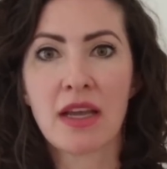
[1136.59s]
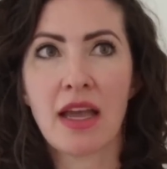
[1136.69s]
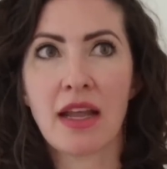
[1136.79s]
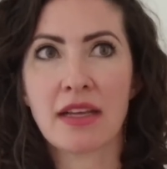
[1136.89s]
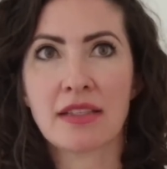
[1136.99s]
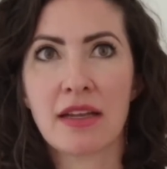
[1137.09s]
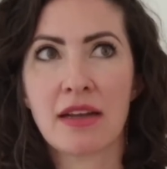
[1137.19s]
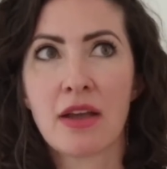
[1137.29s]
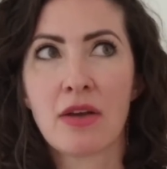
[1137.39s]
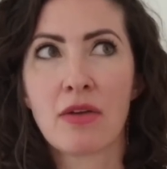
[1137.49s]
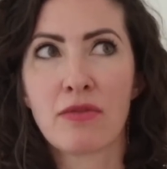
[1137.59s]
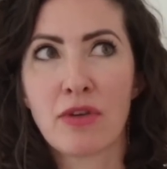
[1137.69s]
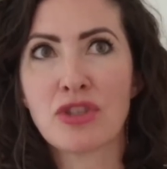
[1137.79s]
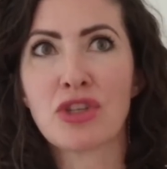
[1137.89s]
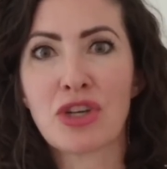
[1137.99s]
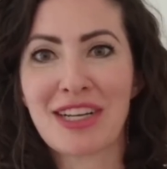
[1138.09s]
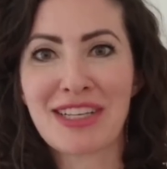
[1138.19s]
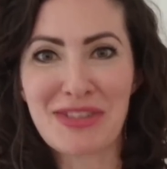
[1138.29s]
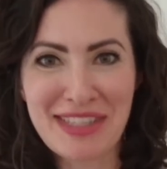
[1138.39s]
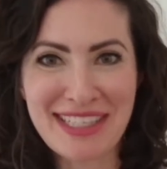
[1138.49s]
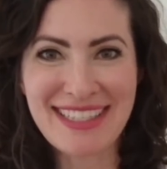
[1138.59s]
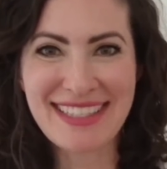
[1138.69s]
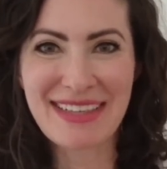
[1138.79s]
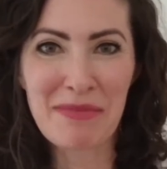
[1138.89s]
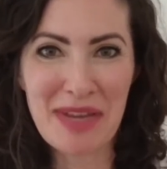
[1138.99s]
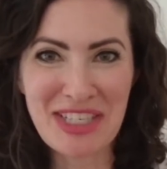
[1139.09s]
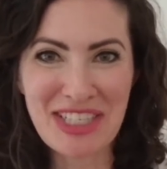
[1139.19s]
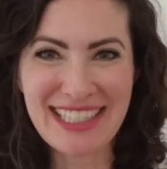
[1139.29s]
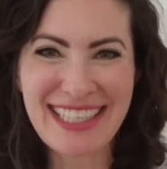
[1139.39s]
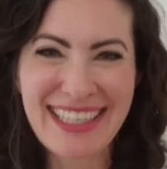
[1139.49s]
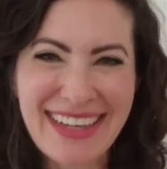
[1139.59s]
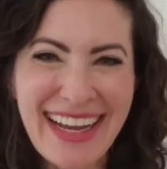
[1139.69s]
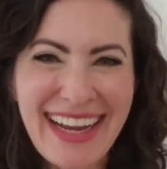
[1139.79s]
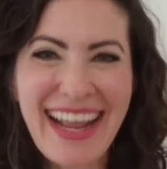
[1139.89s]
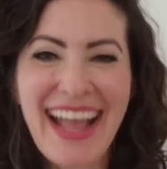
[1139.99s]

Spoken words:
And I said, first, you're going to do this, patient, right?